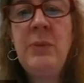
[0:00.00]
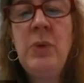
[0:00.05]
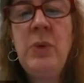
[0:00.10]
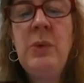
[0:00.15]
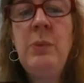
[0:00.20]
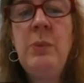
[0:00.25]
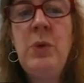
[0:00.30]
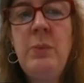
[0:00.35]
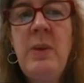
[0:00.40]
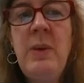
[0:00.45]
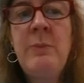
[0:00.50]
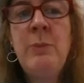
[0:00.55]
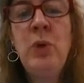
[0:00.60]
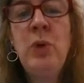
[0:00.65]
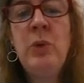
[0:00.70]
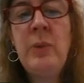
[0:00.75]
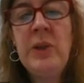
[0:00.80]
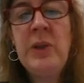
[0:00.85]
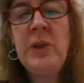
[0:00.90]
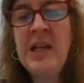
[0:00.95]
would be
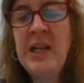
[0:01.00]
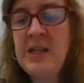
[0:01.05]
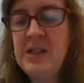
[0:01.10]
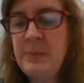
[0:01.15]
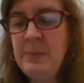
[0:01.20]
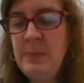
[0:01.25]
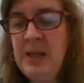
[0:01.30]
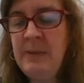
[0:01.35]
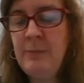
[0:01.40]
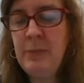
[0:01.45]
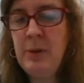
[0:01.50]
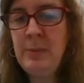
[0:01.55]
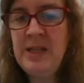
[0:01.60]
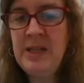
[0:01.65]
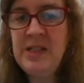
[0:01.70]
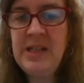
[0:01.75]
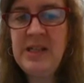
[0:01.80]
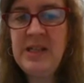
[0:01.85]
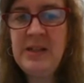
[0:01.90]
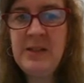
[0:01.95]
more likely to be
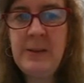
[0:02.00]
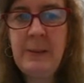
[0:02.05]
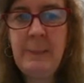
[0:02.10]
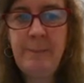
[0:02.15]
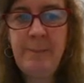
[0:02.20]
implemented.